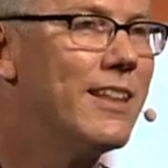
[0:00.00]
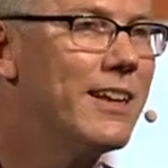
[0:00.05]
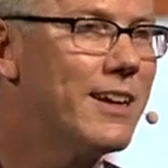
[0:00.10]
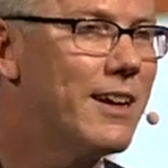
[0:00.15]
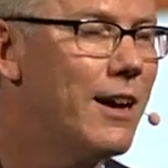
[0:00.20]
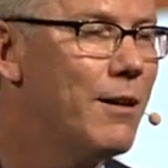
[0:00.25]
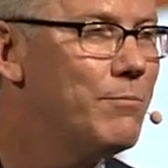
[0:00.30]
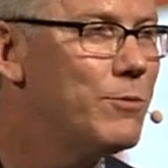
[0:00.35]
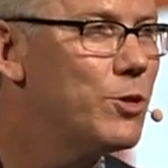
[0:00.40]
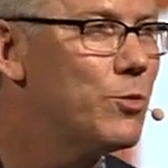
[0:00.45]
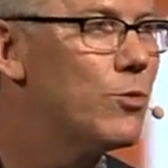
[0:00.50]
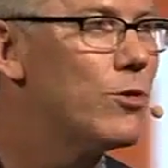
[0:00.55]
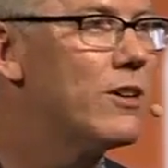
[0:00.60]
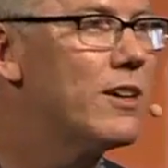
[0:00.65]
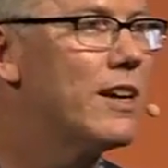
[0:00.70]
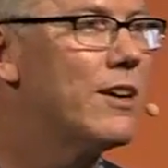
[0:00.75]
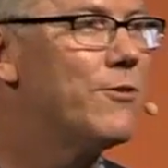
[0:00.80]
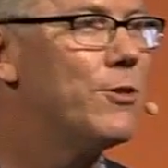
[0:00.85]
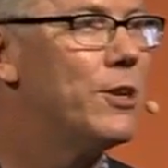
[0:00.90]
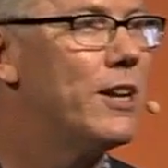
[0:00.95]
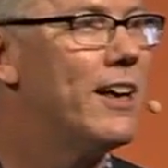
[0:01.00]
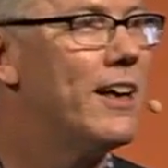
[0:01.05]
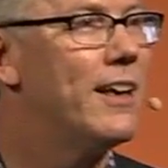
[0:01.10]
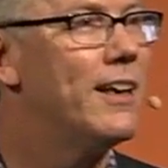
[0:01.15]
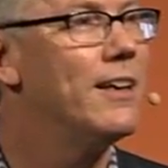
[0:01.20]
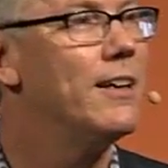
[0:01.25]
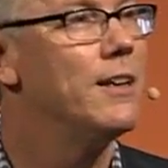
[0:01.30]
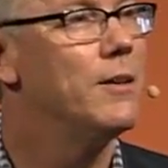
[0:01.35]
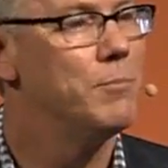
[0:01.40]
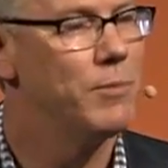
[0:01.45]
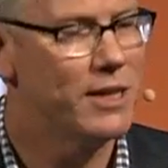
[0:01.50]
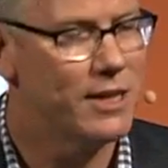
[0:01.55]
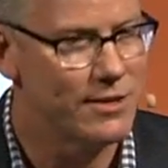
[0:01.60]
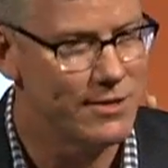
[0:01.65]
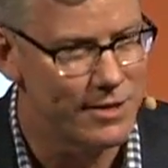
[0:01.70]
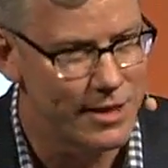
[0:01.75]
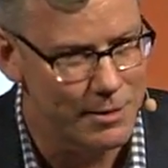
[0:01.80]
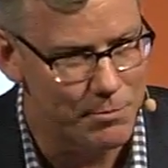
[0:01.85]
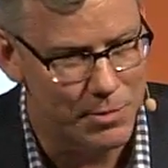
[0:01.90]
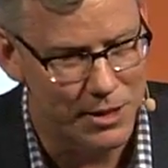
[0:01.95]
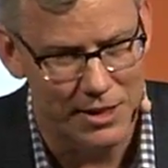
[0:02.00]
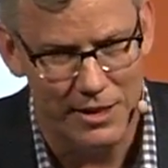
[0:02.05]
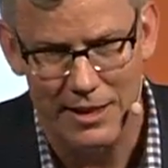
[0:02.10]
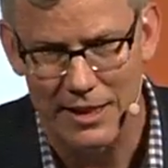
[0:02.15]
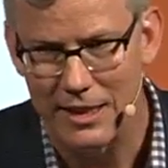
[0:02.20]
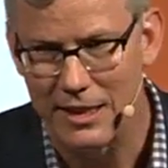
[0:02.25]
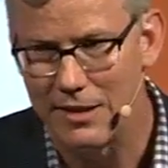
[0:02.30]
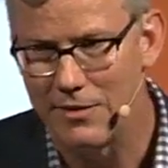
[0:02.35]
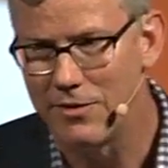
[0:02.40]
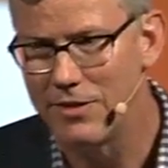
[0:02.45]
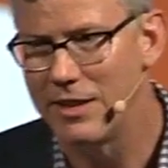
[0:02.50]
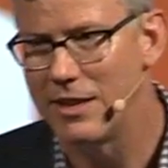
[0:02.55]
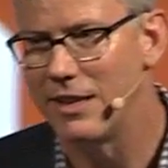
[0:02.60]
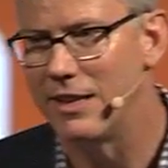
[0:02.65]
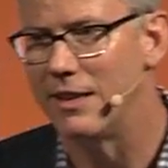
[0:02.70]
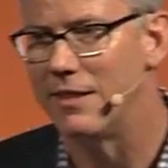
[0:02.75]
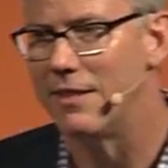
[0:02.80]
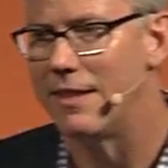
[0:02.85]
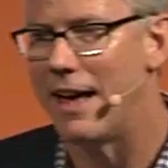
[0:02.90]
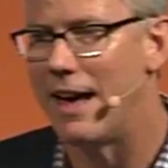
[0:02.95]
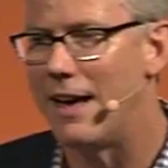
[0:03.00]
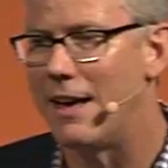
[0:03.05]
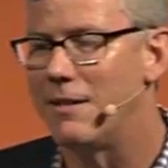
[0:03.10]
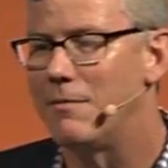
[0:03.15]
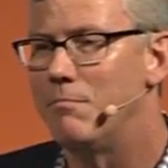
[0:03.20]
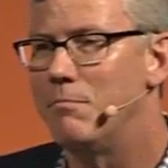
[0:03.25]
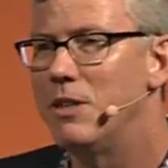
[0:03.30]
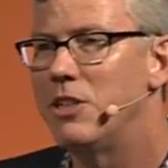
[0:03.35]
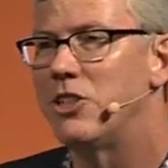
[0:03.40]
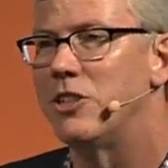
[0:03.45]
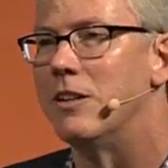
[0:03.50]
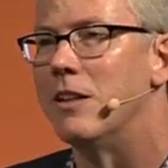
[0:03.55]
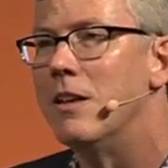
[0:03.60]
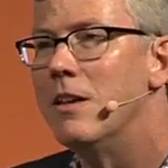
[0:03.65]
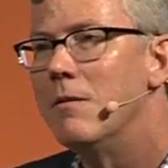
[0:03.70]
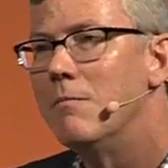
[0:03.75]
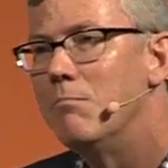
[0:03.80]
they come to work every day because they believe in that mission.